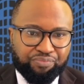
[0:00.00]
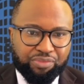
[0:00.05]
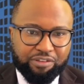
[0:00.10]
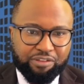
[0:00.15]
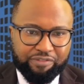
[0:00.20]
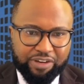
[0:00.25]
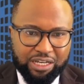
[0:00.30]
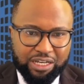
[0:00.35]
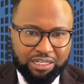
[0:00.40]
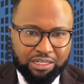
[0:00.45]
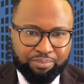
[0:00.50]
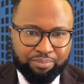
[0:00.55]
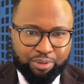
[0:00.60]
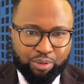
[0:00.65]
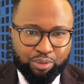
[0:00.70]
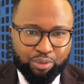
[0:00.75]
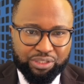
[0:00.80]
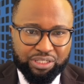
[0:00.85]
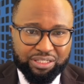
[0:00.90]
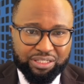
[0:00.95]
violent
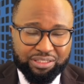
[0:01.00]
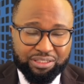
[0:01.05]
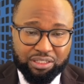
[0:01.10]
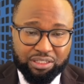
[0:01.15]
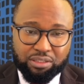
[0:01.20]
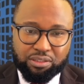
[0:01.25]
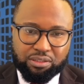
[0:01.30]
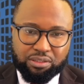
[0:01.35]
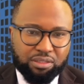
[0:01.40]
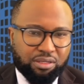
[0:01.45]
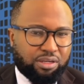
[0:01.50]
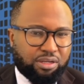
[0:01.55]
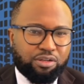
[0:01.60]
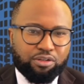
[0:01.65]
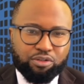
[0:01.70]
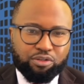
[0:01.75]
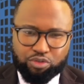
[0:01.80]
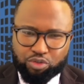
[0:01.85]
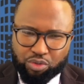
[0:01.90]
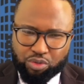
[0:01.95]
protest, just
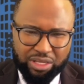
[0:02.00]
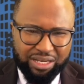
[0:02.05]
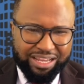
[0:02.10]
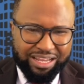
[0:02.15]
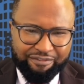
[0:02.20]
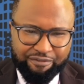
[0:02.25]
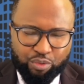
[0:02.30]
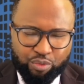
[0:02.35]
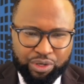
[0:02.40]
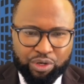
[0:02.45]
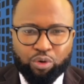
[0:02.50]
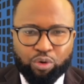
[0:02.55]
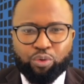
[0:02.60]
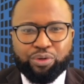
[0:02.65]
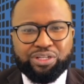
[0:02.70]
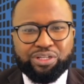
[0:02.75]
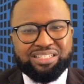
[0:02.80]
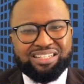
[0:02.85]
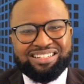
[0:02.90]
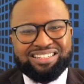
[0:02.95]
so that everyone
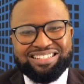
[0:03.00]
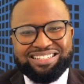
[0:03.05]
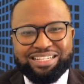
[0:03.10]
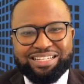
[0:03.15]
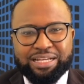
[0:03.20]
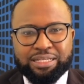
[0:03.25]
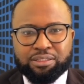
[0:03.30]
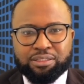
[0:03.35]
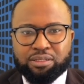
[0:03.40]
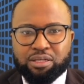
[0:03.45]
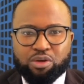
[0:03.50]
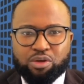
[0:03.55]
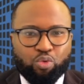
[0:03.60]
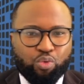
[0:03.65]
always understands,